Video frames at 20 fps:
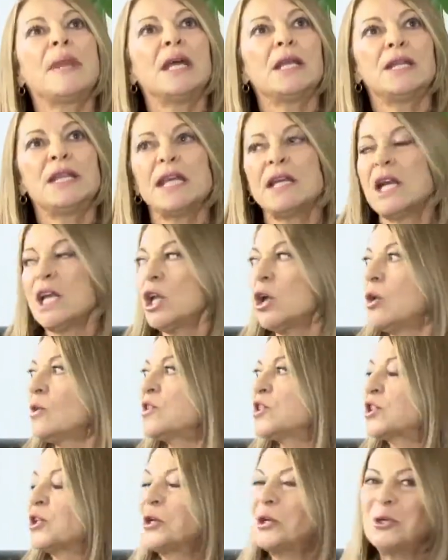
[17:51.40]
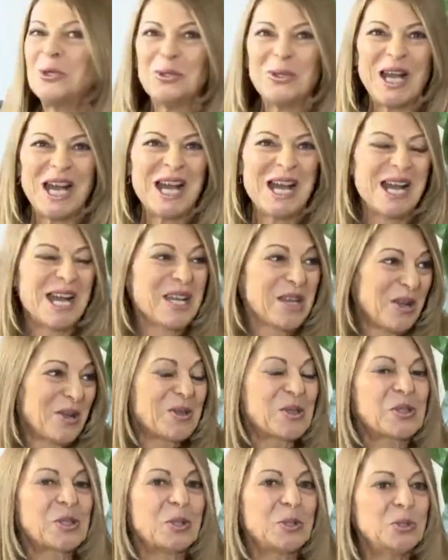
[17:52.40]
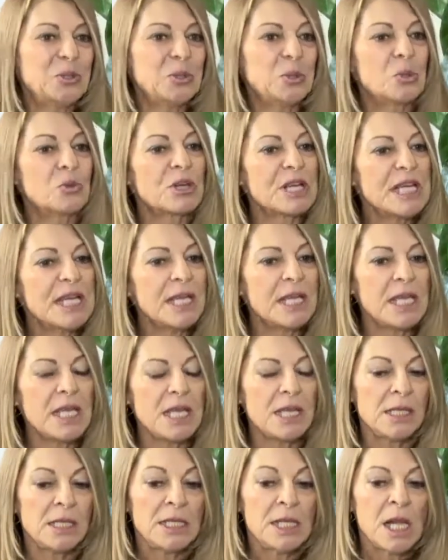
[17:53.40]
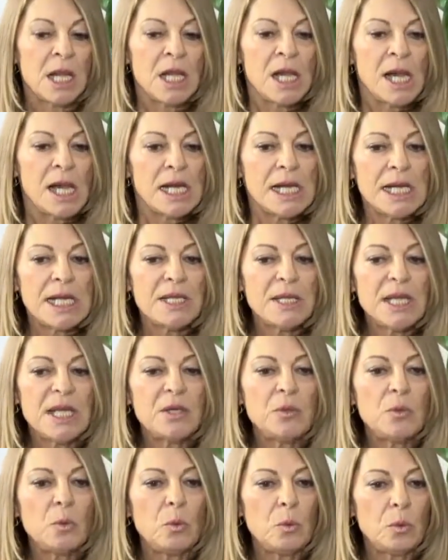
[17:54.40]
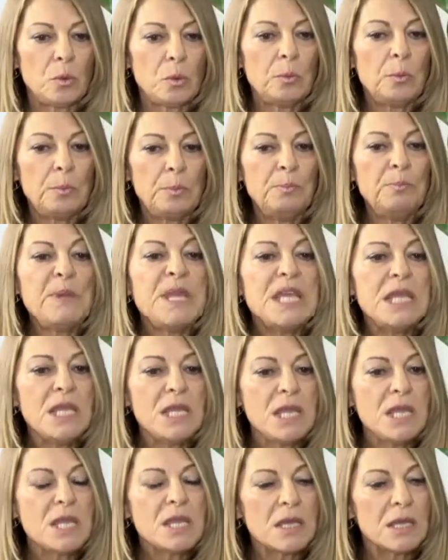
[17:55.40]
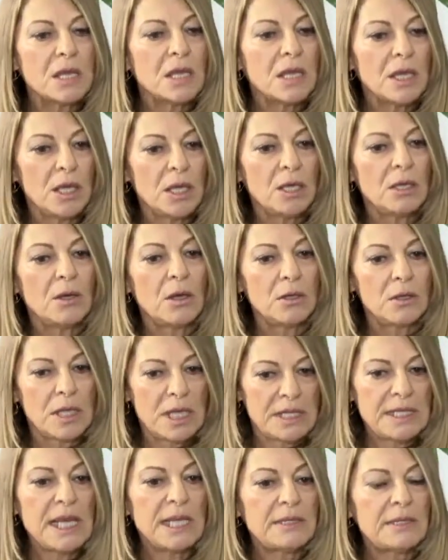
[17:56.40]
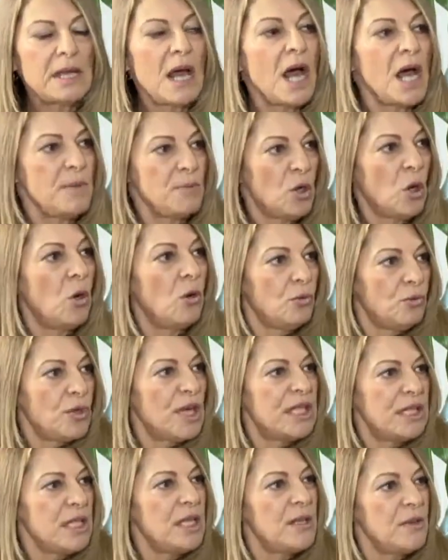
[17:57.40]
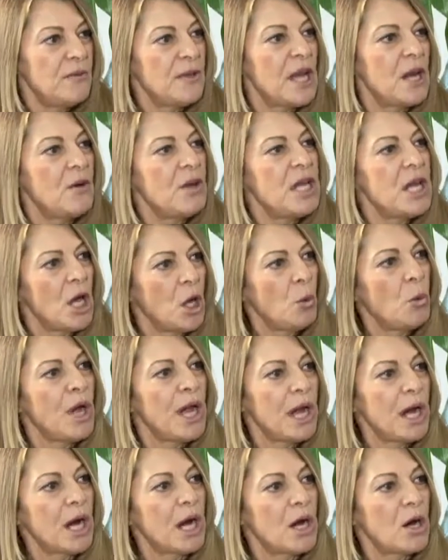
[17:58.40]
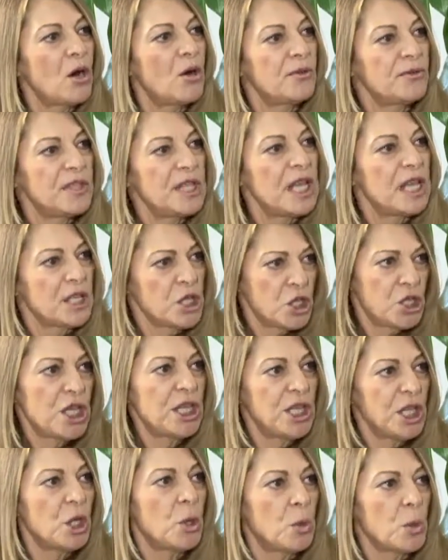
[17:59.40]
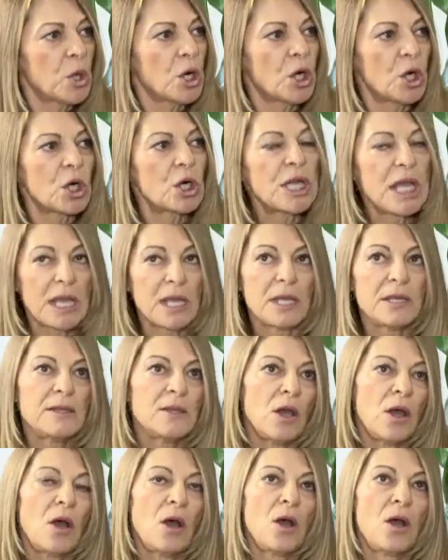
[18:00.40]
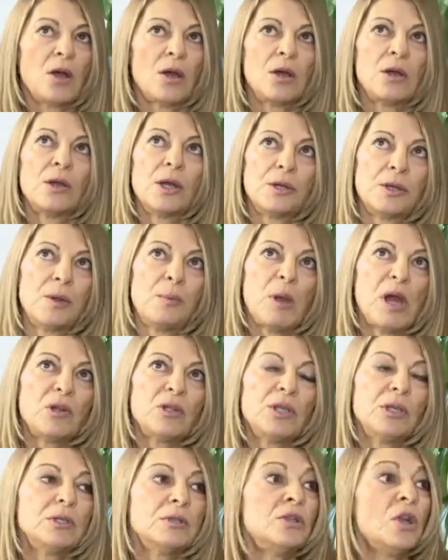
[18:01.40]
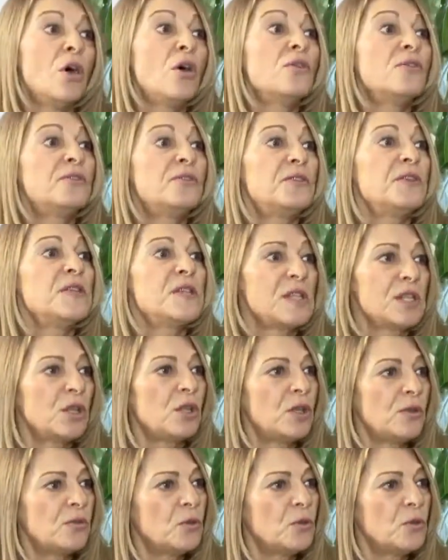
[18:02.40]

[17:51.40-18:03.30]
But then I also do Reiki, and then being at that time already very aware of the energetic work and about the non-physical